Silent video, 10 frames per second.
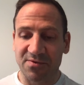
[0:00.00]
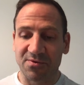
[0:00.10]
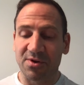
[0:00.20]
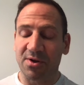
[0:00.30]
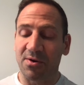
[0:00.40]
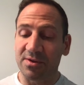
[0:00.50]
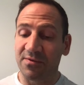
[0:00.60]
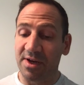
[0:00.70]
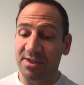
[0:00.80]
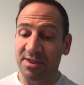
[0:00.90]
through the
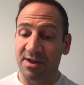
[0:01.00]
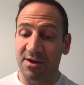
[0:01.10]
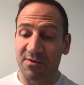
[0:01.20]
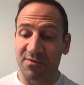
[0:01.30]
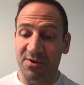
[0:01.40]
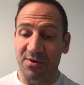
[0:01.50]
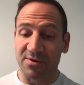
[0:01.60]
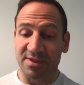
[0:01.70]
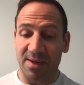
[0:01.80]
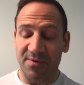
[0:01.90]
cultivation of
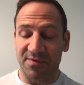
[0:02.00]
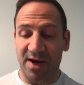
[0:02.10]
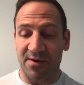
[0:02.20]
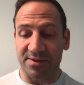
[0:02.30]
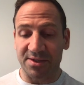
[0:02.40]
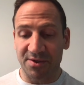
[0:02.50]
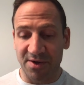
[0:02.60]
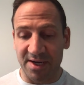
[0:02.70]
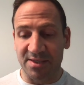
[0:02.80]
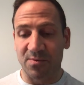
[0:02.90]
those type of character
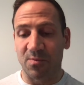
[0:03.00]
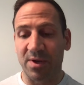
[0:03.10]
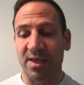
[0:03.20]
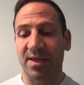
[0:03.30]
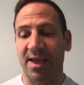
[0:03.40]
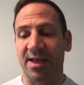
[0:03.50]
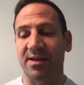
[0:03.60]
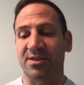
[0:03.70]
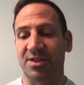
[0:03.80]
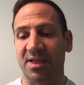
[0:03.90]
traits, we can
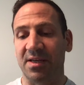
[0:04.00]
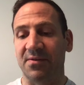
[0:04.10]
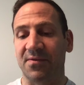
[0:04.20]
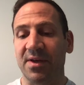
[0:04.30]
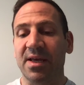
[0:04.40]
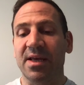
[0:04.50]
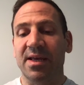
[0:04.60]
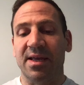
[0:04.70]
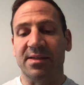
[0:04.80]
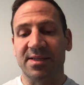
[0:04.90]
achieve,
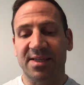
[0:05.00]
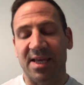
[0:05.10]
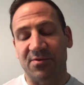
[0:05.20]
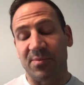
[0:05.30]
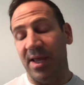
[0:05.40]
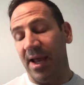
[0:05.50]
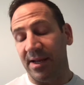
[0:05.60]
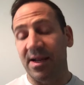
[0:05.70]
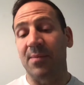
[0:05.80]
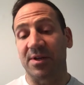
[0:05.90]
in this case, would be
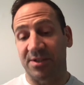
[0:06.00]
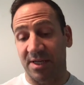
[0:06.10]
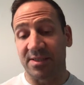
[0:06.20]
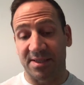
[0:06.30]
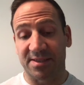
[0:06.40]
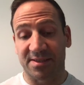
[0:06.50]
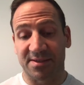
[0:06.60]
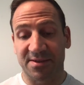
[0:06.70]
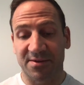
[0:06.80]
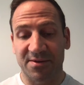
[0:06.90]
economic justice.
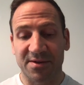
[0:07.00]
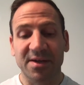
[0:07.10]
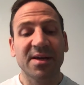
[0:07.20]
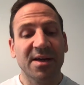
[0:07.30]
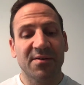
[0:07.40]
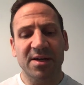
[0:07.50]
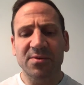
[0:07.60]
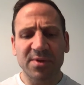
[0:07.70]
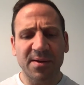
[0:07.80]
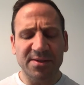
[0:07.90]
Right? Because
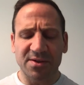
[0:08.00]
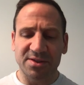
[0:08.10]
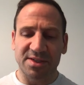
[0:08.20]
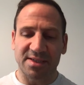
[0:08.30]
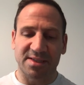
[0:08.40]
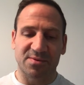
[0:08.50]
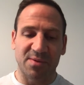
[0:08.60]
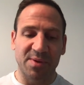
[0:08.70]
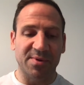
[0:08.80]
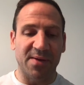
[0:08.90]
we think about social justice, some
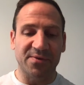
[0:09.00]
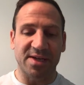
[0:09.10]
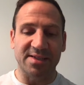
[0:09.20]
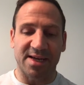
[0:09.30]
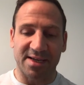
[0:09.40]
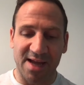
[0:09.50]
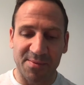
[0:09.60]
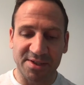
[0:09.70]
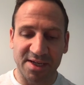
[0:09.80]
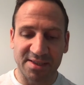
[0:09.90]
people emphasize
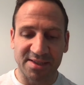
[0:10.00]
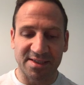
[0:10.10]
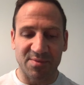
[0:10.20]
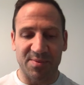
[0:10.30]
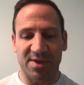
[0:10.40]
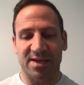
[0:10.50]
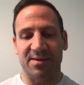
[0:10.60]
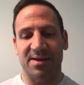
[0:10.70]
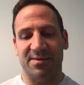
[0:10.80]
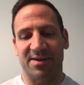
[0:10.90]
economic justice, some people
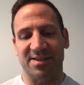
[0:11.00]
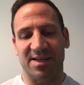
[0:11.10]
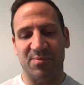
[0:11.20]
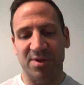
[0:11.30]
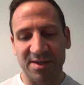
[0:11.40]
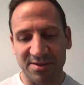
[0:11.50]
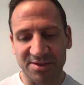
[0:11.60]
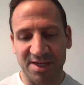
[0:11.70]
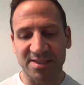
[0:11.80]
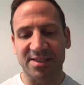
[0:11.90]
emphasize like political
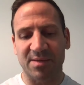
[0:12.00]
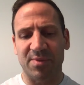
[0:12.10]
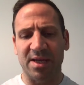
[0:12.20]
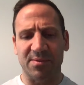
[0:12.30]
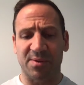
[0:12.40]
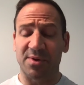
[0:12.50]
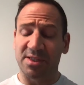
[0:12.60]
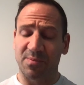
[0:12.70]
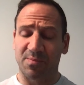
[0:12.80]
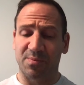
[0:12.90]
justice, like being able to
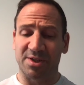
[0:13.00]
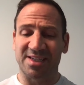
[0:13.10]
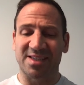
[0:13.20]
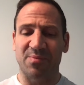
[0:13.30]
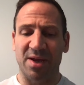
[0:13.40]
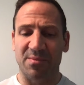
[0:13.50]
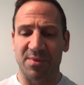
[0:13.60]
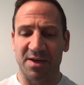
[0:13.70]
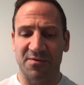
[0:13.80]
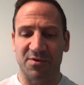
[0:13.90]
participate
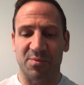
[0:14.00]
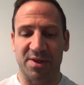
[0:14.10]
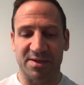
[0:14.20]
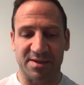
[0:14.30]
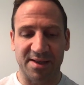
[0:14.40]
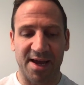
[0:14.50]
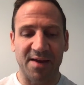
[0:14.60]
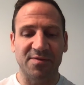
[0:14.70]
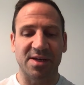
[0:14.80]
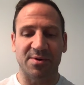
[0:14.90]
meaningful in political
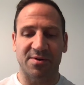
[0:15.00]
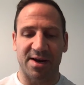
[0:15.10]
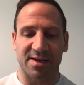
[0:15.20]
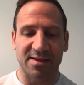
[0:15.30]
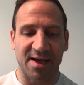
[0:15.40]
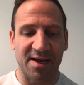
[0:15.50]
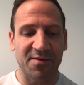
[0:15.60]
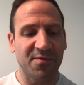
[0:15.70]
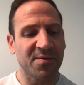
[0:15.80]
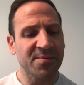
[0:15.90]
life, democratic life.